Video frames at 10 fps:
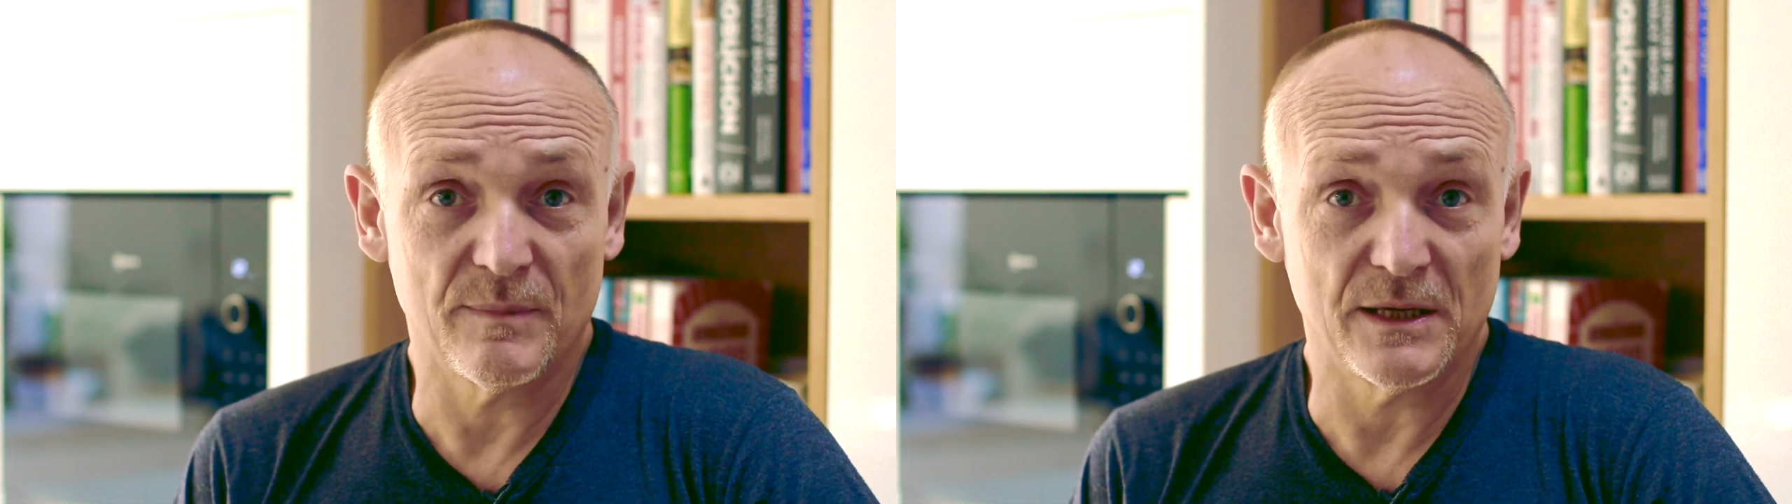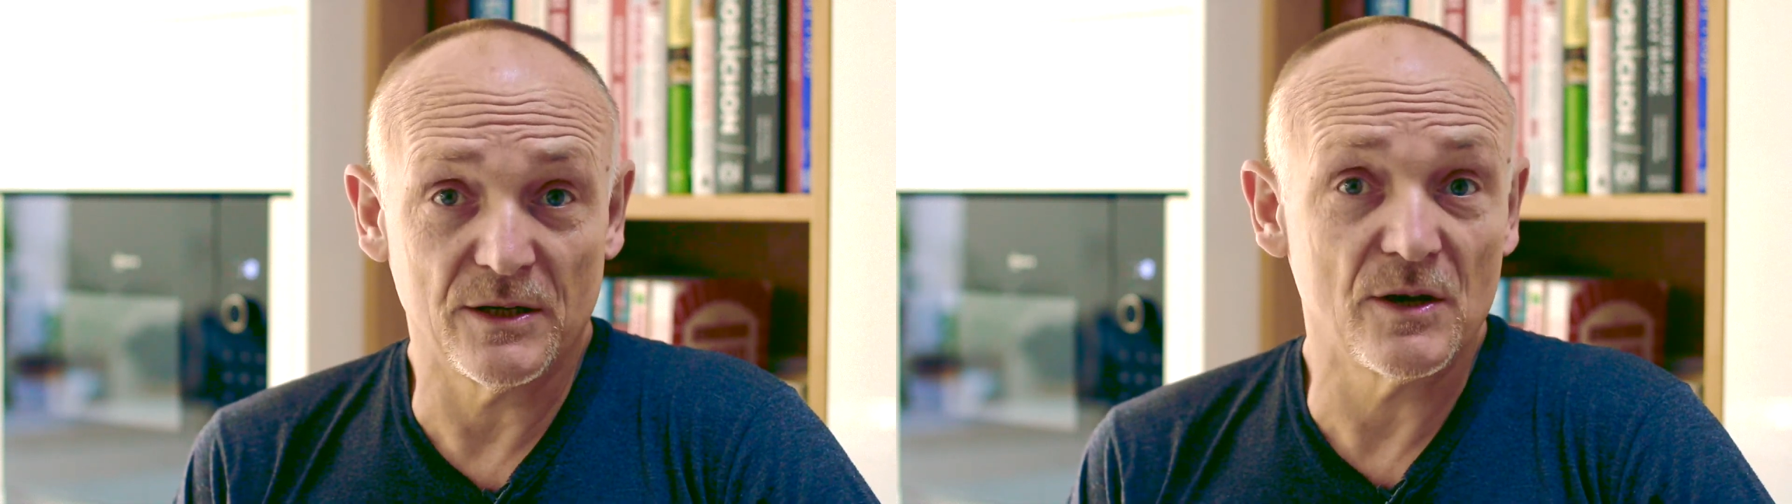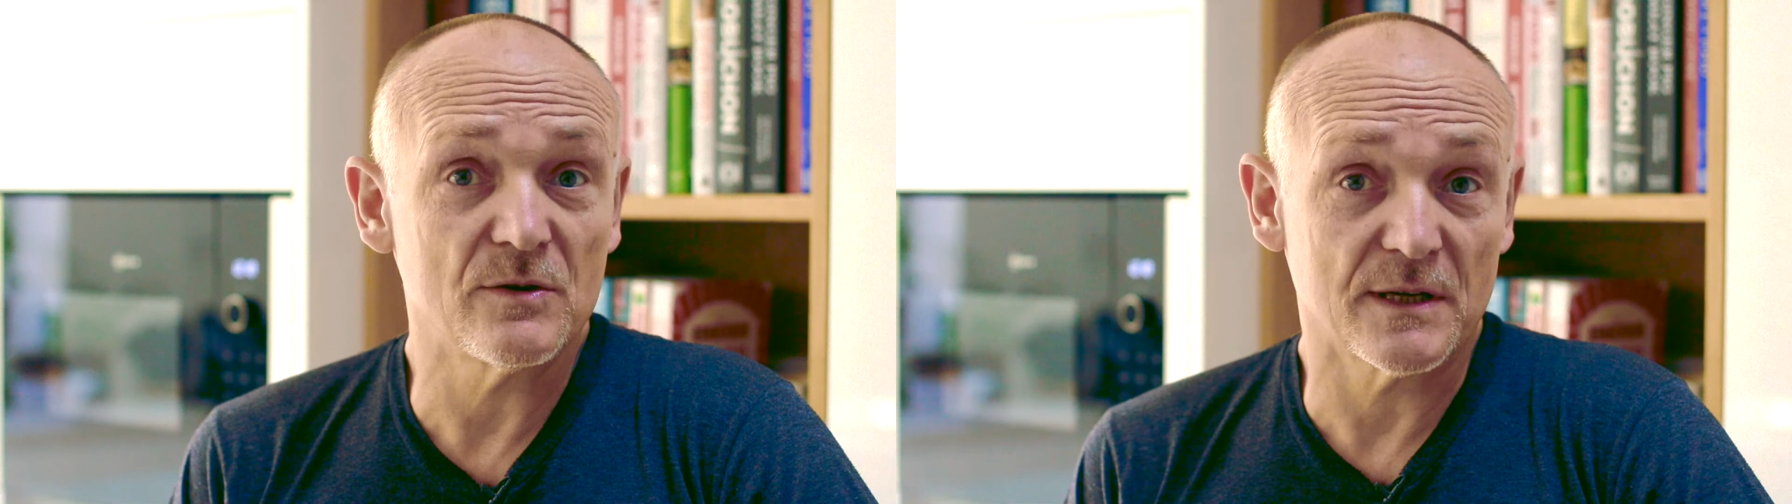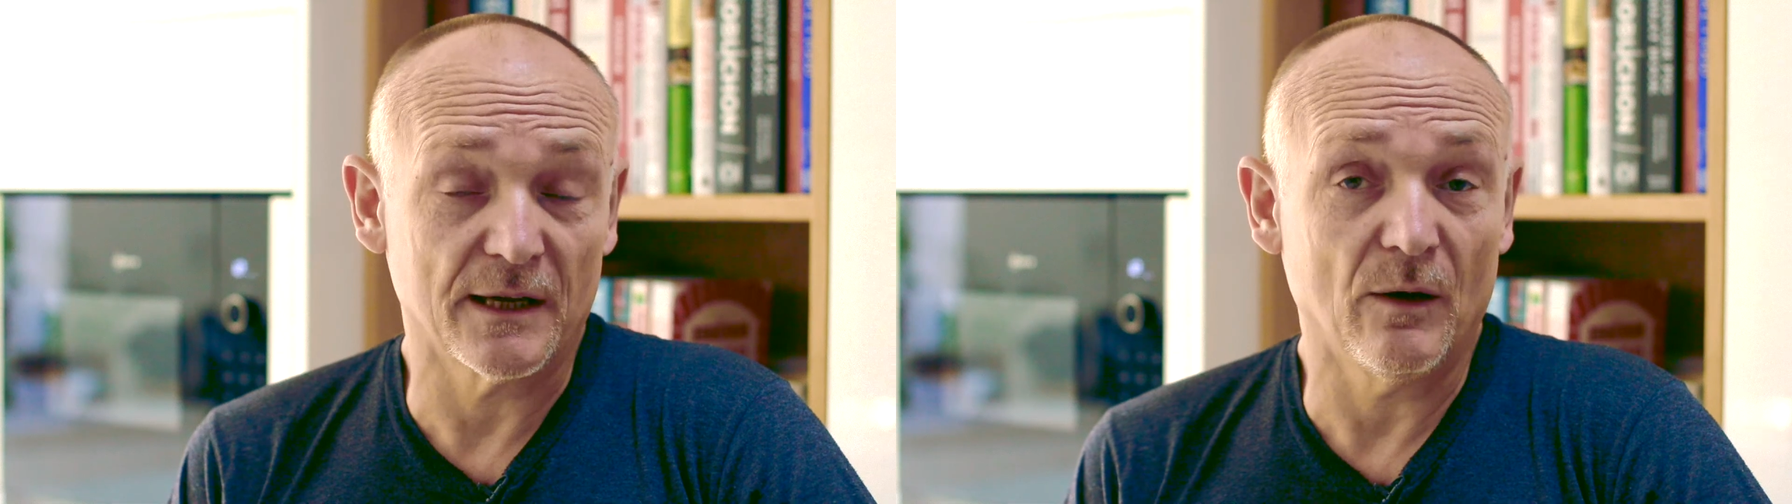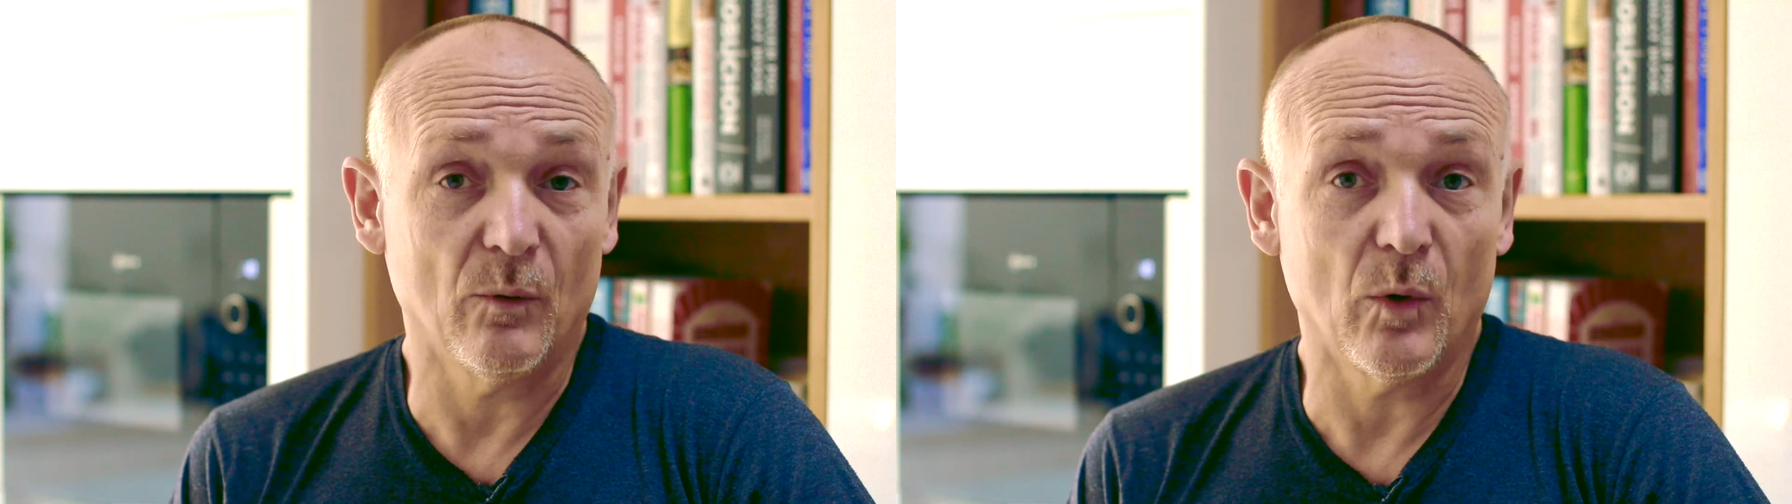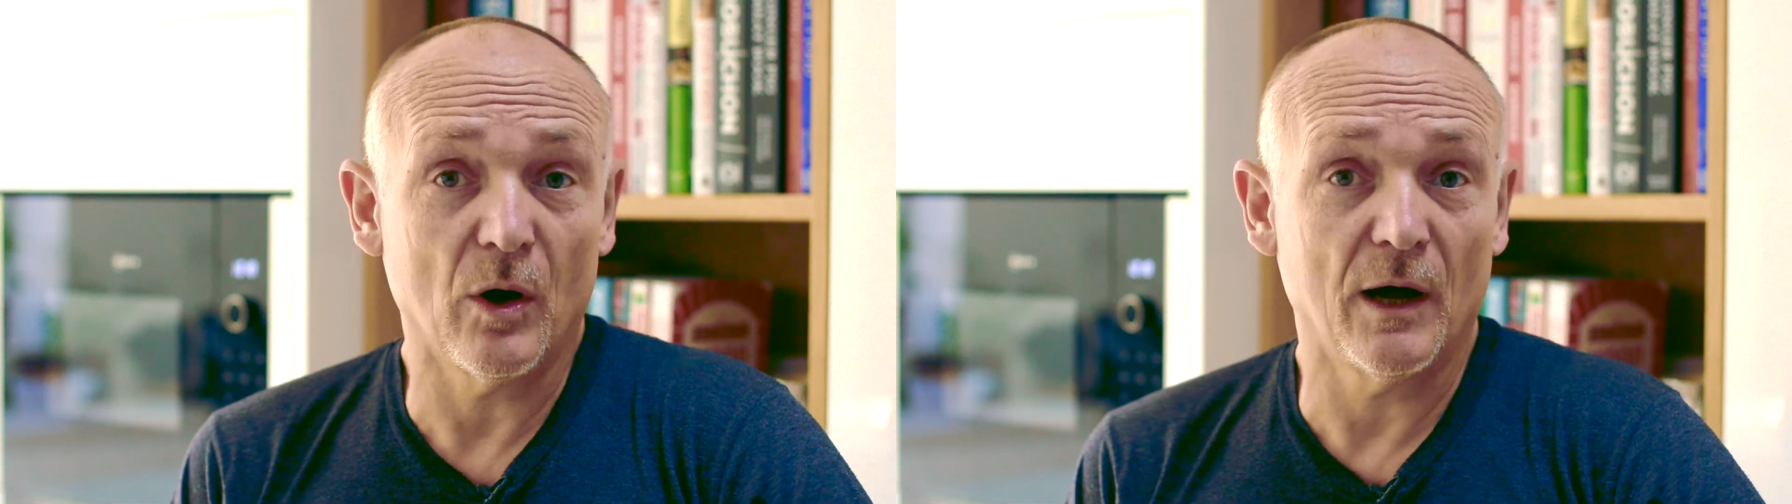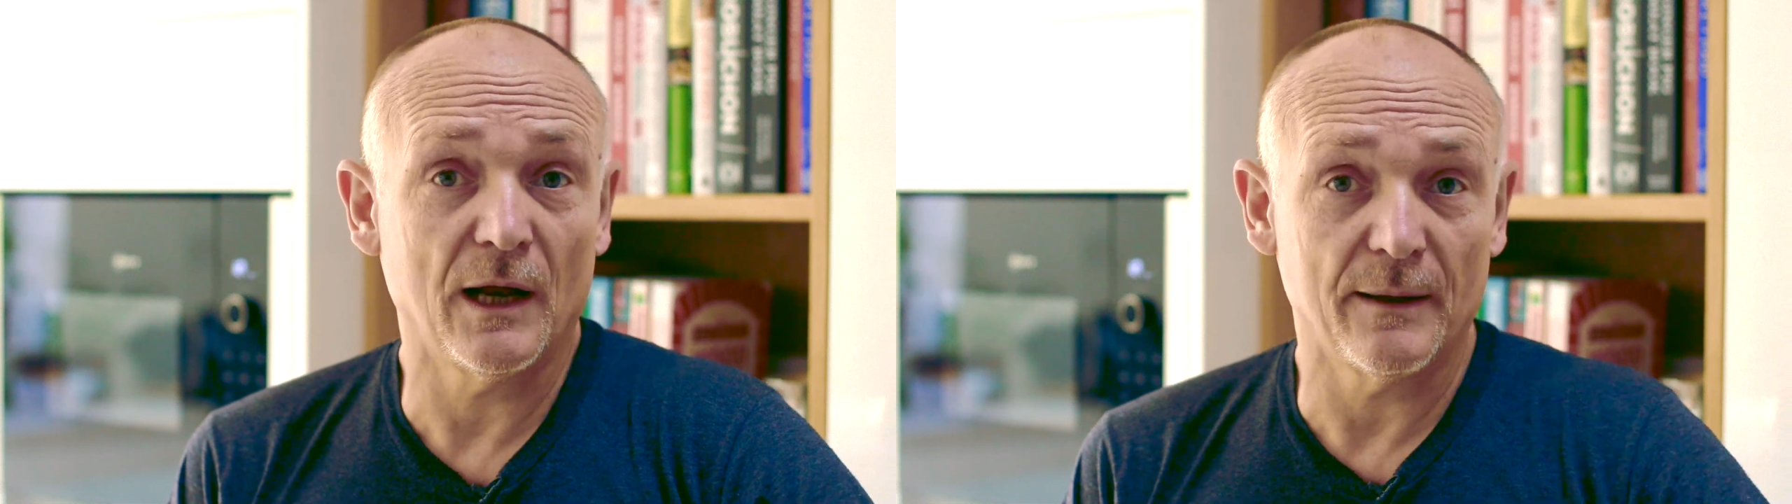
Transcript: been using it a while,